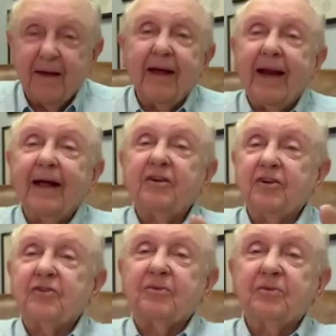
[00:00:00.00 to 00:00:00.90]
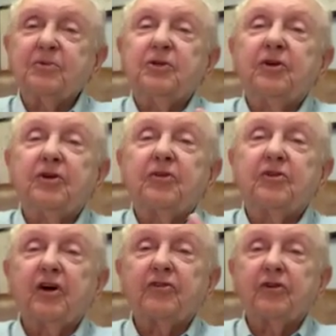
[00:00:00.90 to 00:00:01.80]
And I just want you to
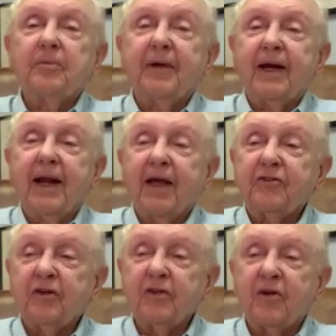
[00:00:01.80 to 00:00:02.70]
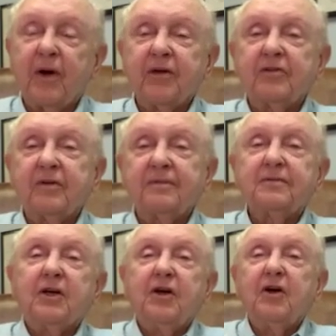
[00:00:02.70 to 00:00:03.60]
discuss a little bit and ask you the question.
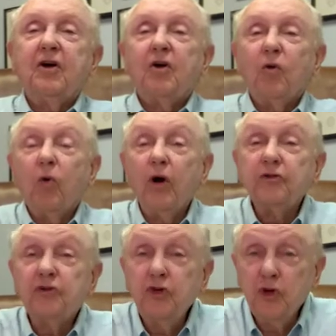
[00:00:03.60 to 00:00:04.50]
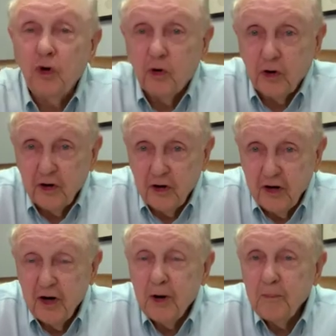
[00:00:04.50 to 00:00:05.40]
What's your
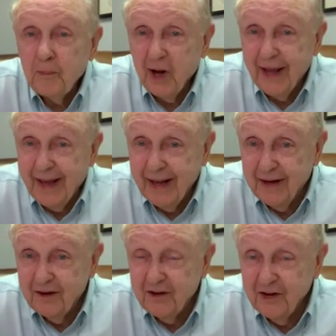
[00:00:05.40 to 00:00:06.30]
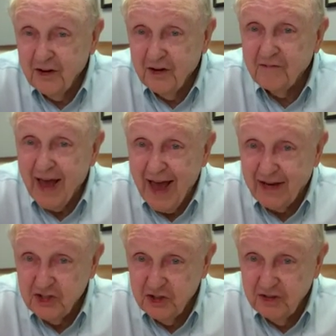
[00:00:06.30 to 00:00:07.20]
plan of
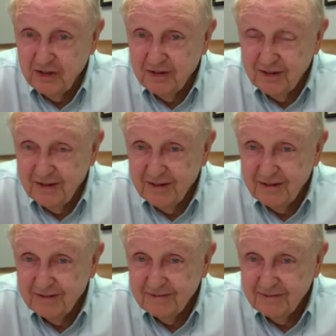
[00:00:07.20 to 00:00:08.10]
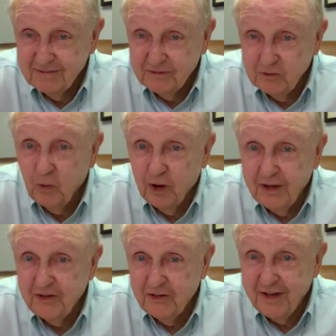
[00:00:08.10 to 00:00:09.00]
action? What
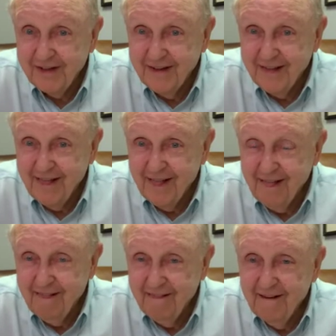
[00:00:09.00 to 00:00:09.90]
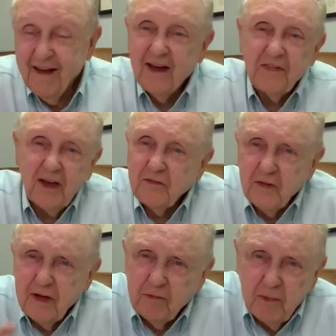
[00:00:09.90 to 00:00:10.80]
is it? Hey, thank you
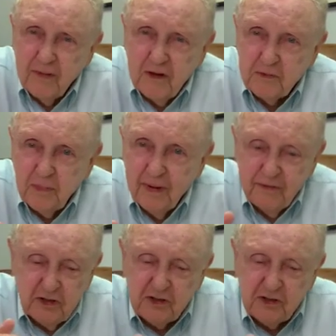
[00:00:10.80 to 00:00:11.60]
for giving me this privilege.